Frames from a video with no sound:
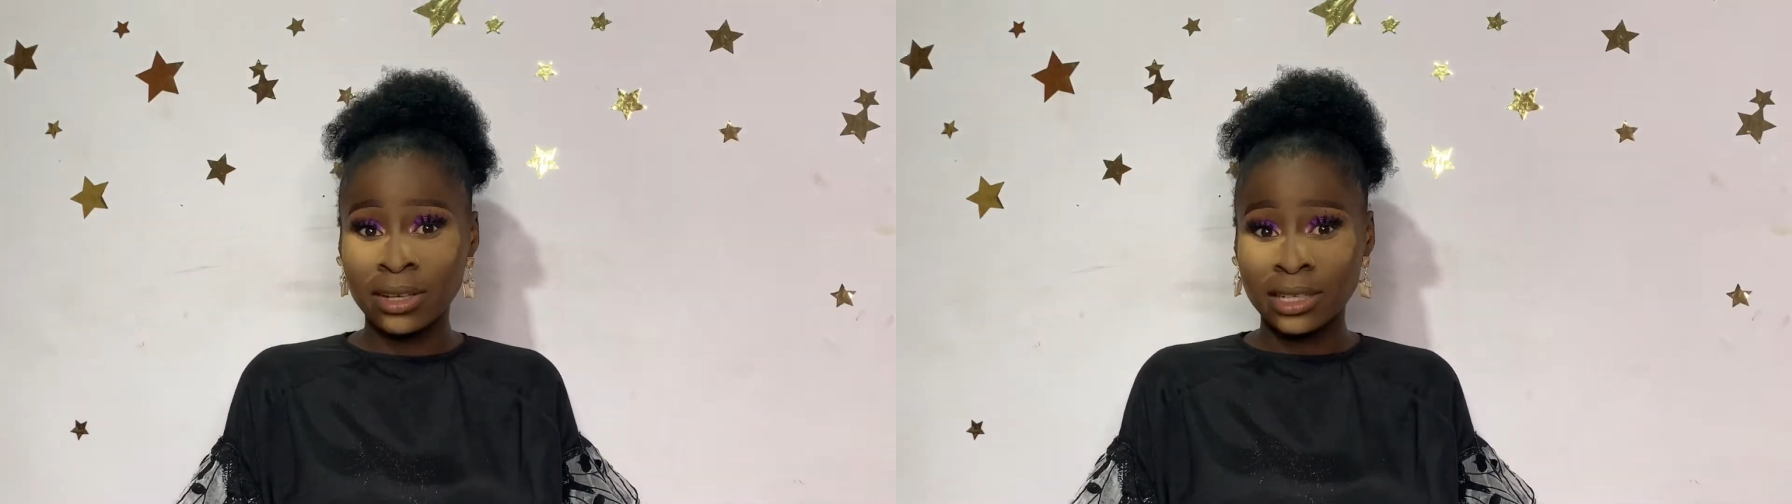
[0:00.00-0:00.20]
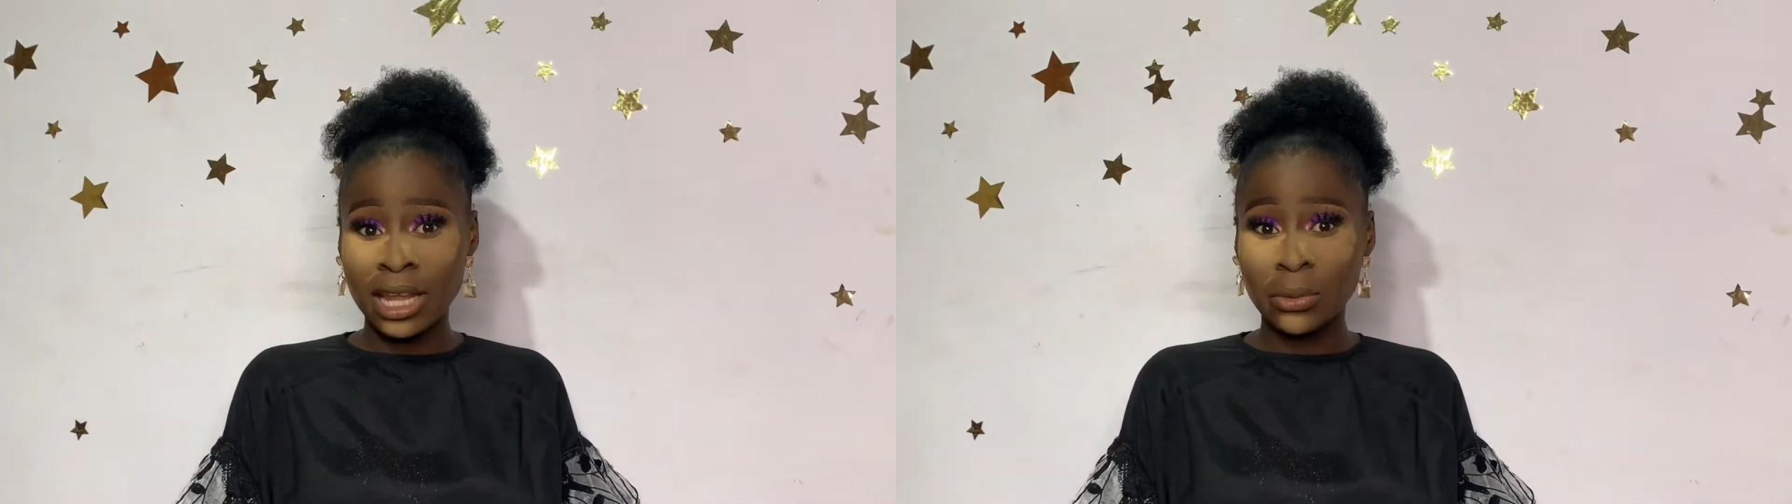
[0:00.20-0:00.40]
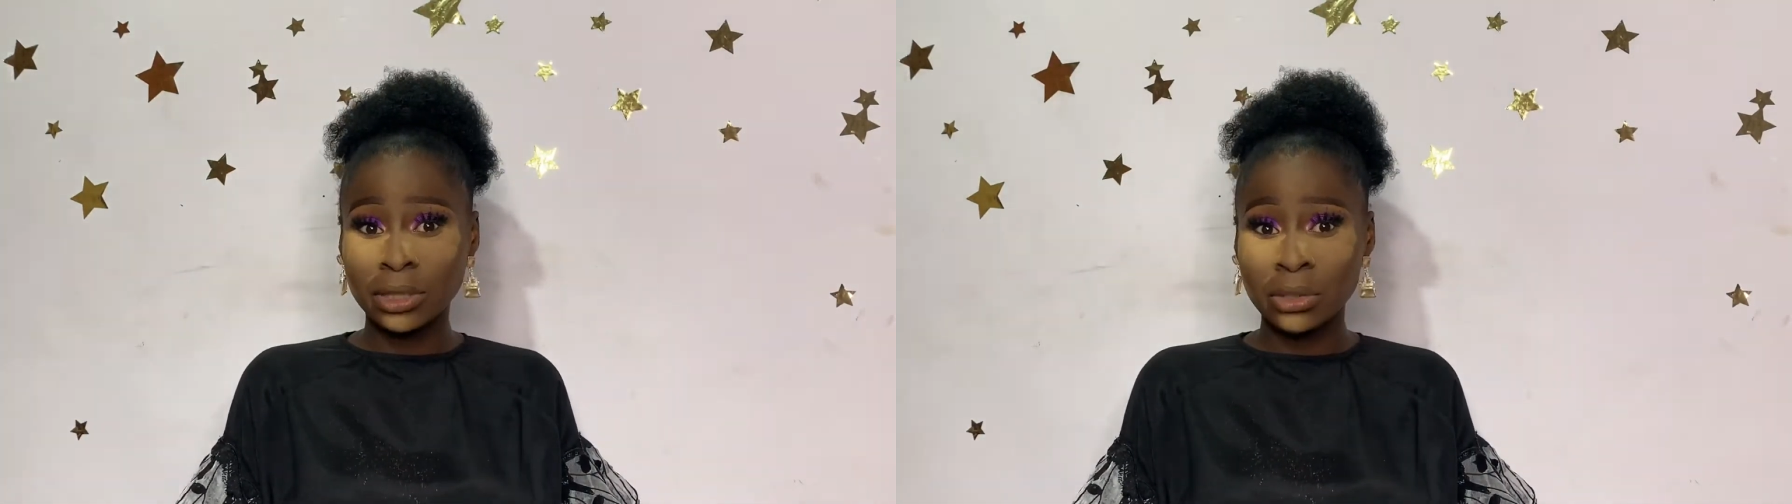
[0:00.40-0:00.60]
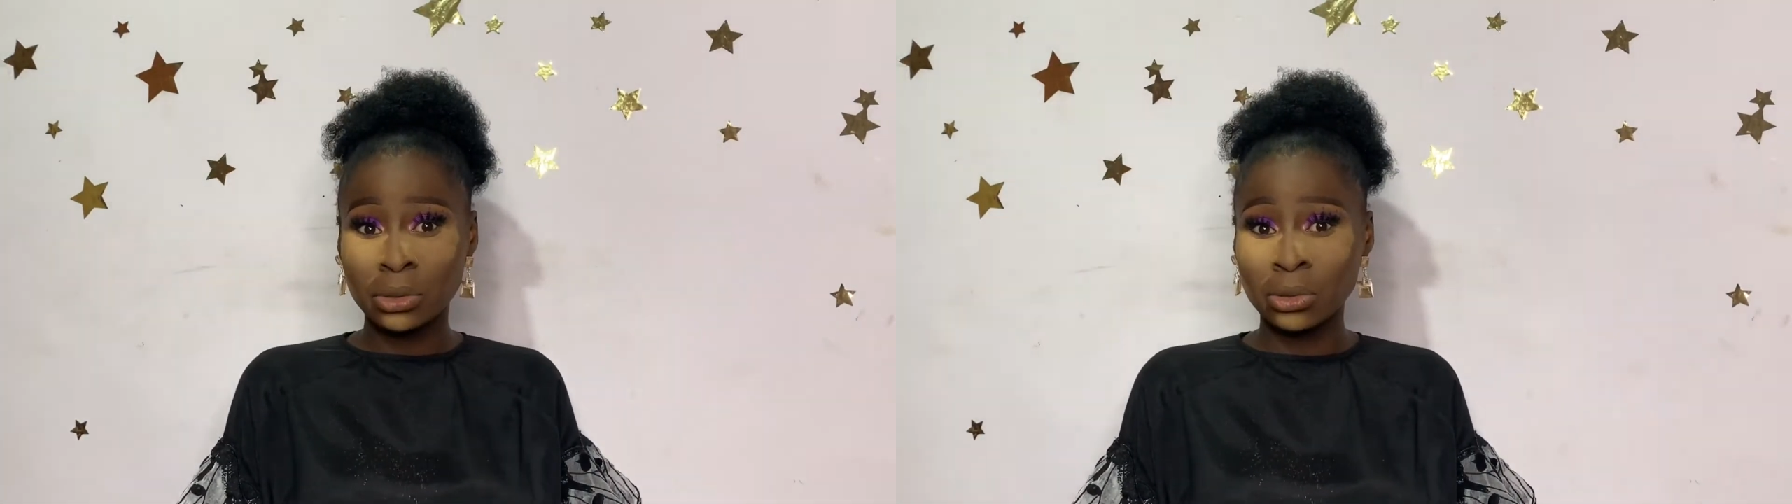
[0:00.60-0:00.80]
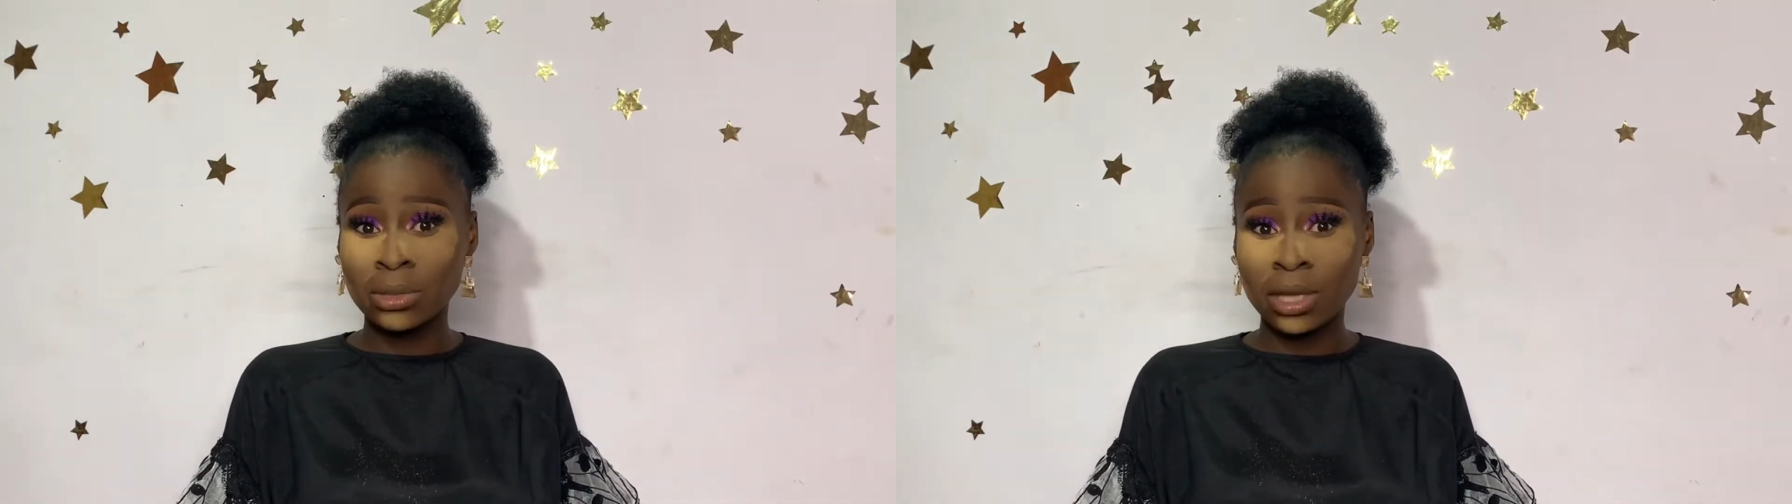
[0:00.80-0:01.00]
that wanted to
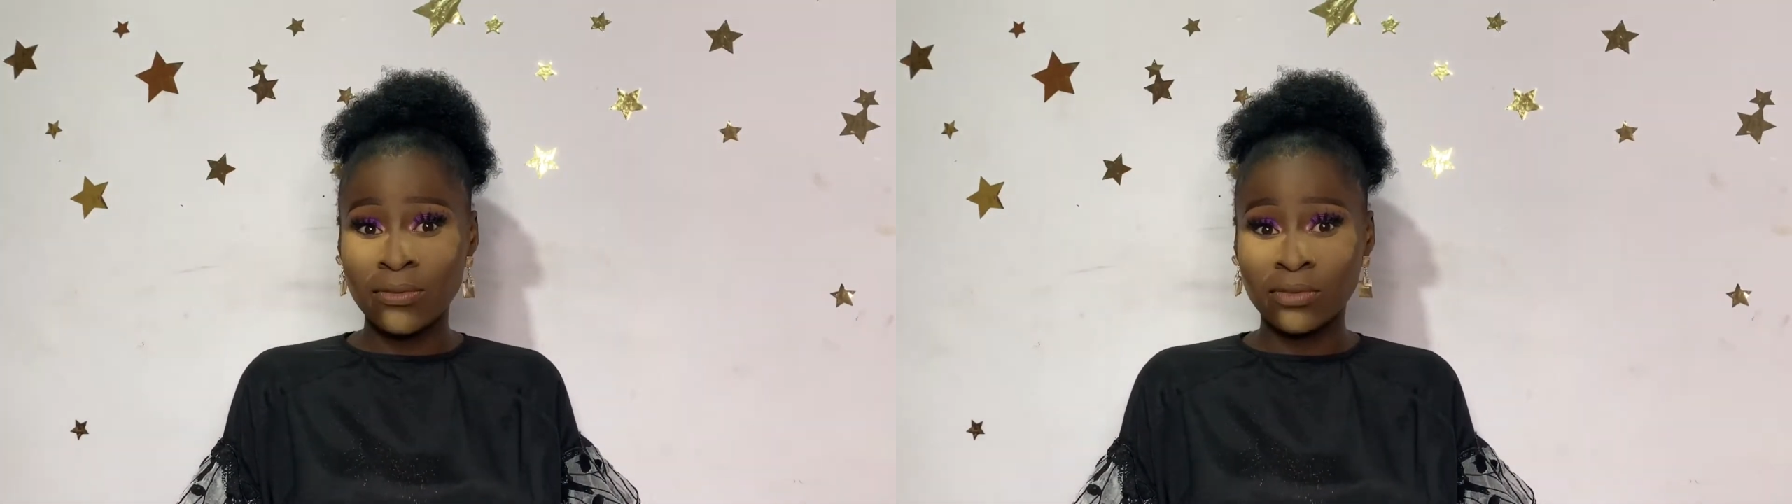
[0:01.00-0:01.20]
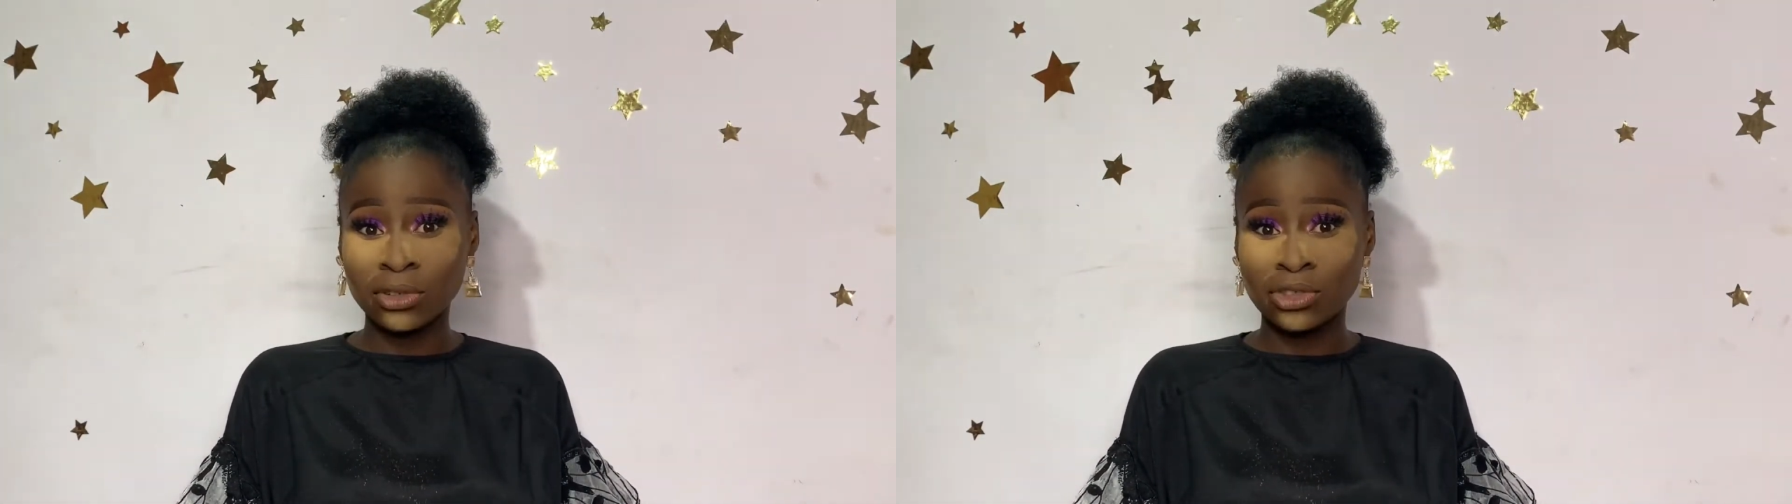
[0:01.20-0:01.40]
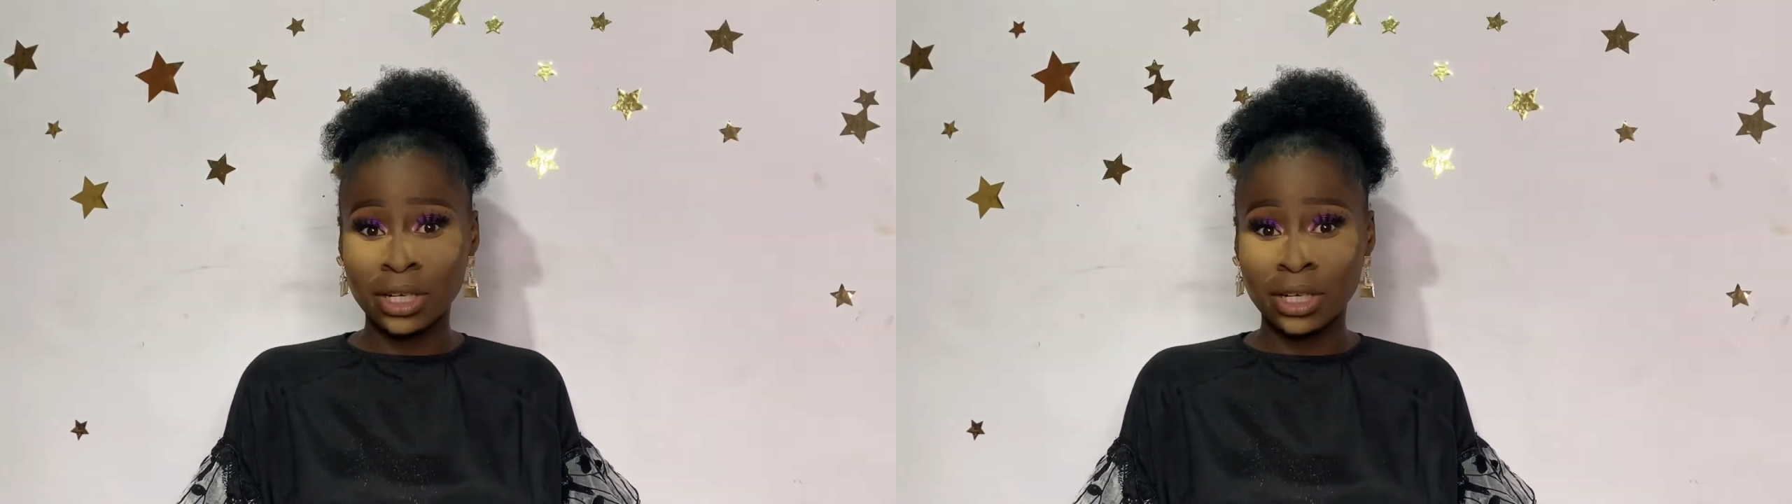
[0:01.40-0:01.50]
do 700